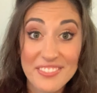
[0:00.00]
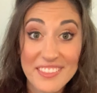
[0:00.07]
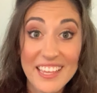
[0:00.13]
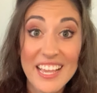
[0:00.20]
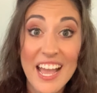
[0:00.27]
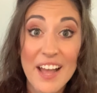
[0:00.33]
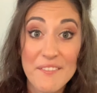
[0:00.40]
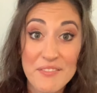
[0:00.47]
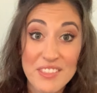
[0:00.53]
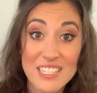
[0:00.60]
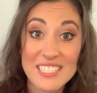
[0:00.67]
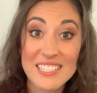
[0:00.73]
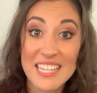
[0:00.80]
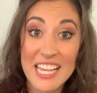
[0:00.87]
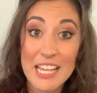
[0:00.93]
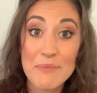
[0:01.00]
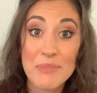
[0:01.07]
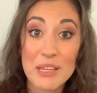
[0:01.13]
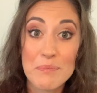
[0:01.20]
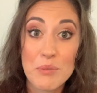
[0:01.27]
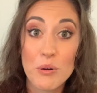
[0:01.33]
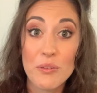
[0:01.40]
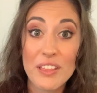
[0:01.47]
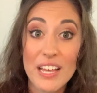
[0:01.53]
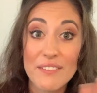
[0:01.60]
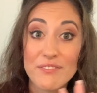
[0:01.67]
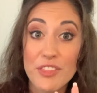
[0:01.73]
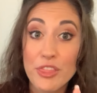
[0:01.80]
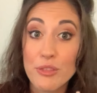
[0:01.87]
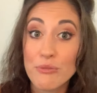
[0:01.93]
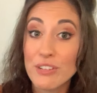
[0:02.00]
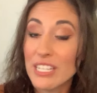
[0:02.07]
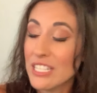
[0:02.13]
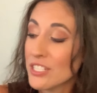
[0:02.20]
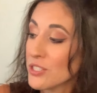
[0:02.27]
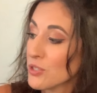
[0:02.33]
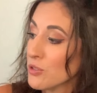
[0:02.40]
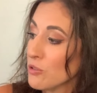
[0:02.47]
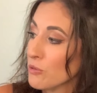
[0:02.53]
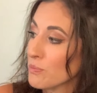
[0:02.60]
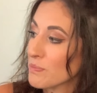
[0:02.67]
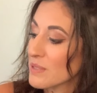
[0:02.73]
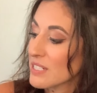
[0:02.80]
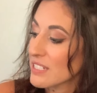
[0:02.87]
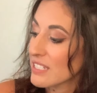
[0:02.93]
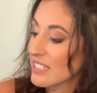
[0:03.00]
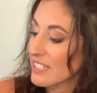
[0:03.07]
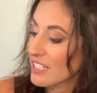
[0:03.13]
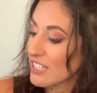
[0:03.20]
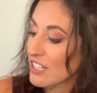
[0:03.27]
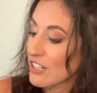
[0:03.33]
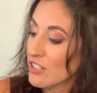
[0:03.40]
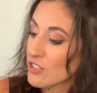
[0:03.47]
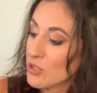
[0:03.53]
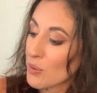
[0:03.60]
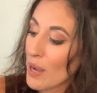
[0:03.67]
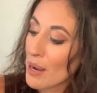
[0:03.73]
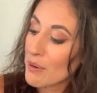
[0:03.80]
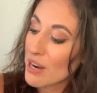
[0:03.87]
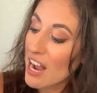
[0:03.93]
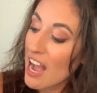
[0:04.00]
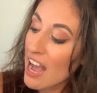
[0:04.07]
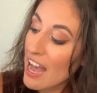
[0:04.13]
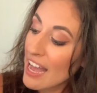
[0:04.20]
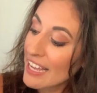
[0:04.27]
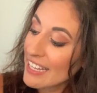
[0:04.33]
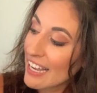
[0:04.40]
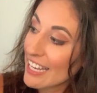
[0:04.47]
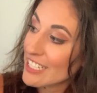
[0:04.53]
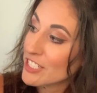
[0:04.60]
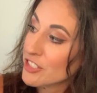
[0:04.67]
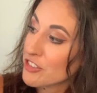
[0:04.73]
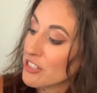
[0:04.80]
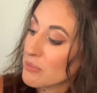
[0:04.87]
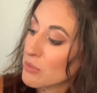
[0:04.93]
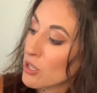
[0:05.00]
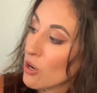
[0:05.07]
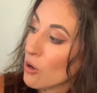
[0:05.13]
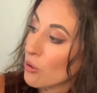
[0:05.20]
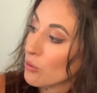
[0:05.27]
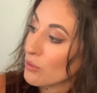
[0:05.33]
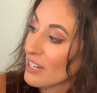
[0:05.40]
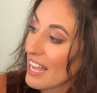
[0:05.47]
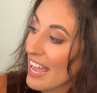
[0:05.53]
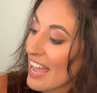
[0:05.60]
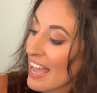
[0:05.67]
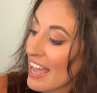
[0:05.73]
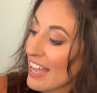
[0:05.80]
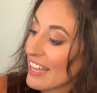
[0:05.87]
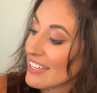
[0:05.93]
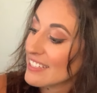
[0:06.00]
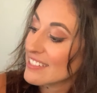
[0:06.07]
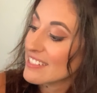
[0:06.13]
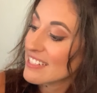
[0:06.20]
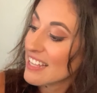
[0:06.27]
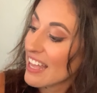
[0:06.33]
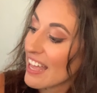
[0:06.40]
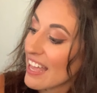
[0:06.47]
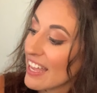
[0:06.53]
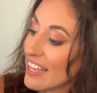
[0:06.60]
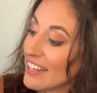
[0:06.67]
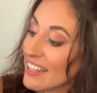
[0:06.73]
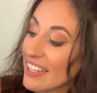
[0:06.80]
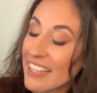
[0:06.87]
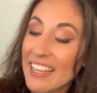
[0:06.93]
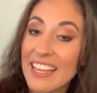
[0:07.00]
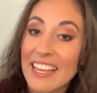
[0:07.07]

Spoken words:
They have the same. They both have 3 scoops. So our I ice cream cone has an